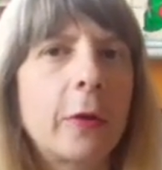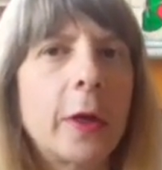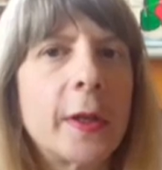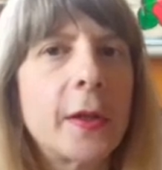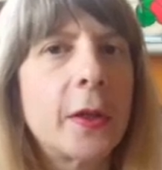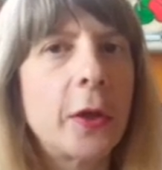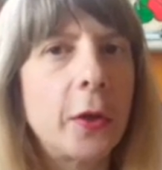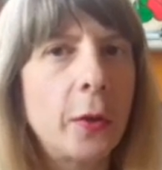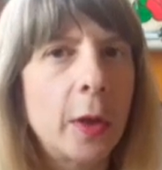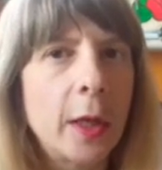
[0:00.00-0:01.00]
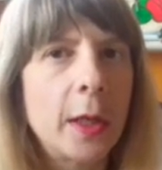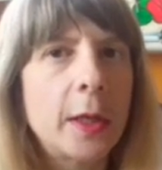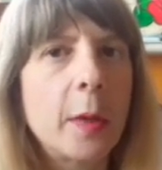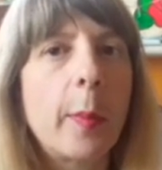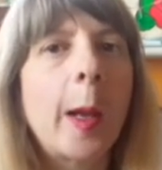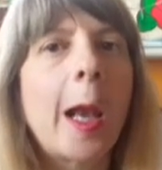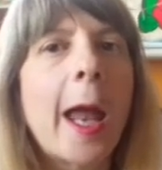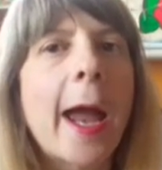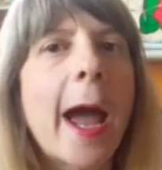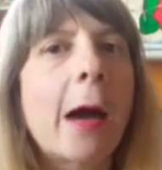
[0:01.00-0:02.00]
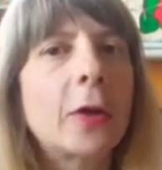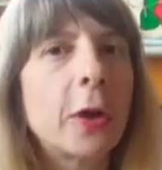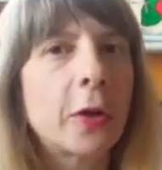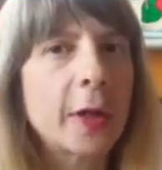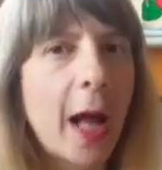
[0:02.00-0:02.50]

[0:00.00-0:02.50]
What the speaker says: for us to play out on,